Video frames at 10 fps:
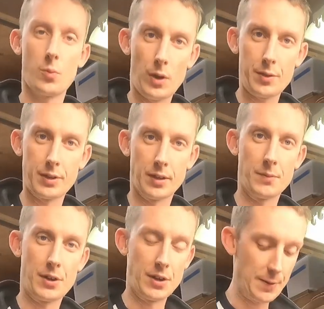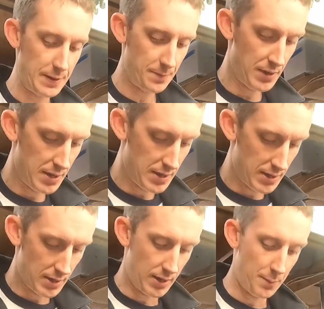rusty underneath it.
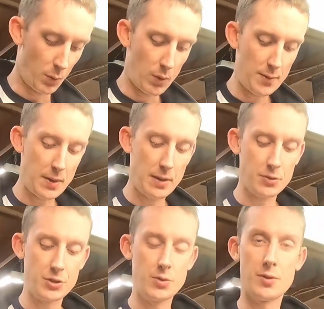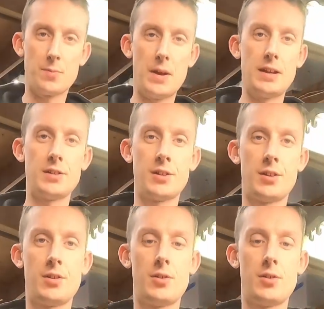But what I've been able to do is bend